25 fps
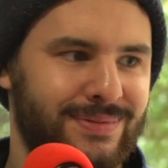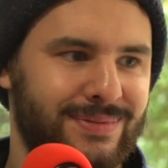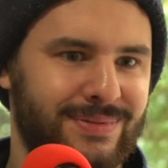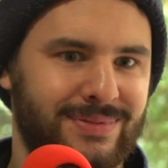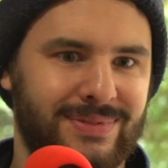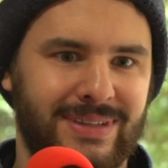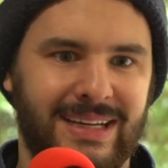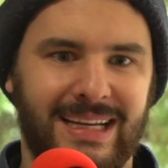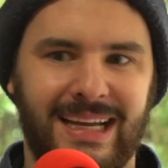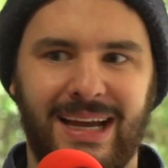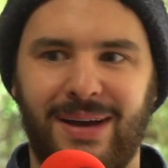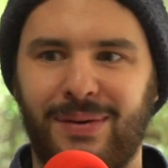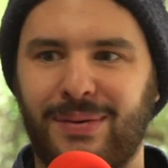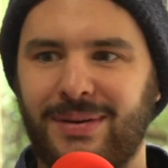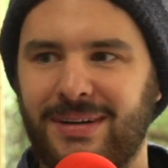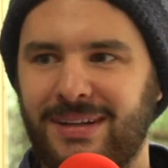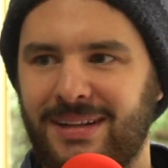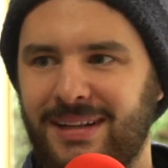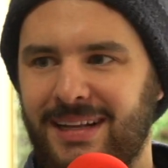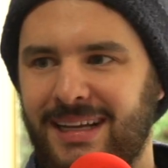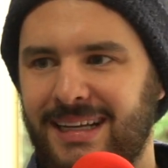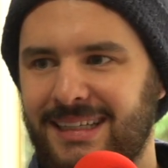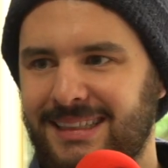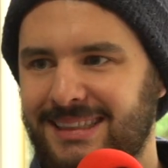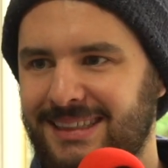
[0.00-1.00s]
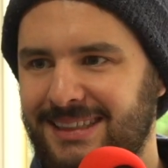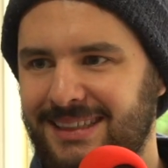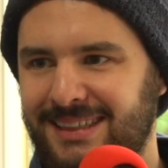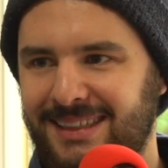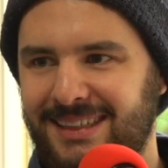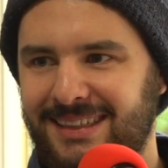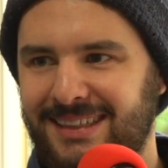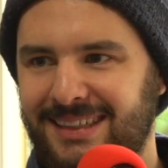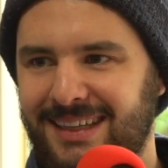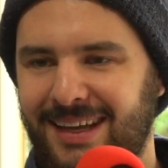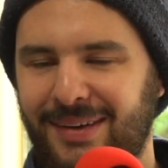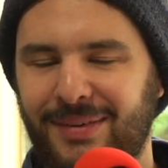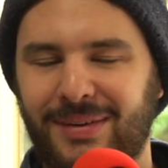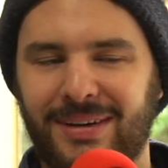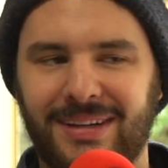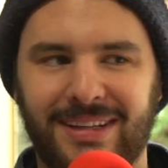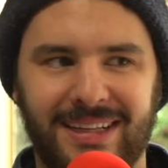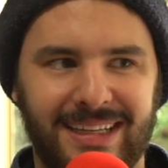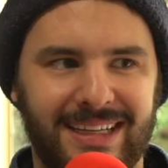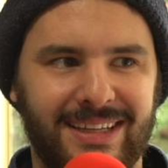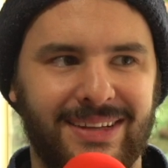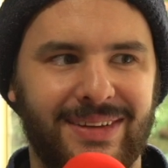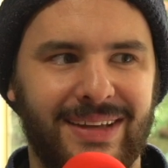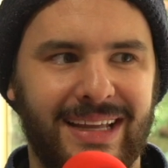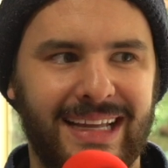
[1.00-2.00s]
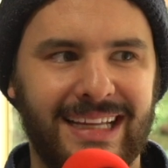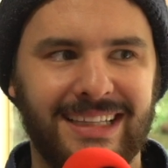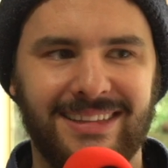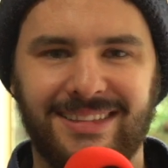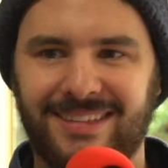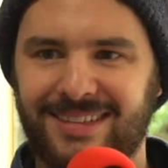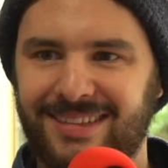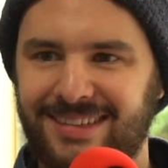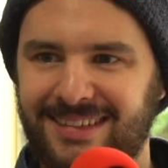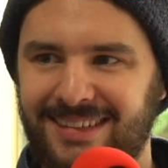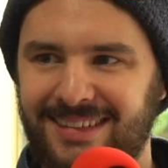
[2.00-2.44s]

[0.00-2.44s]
Hey, I would have let you. I would have let you eat.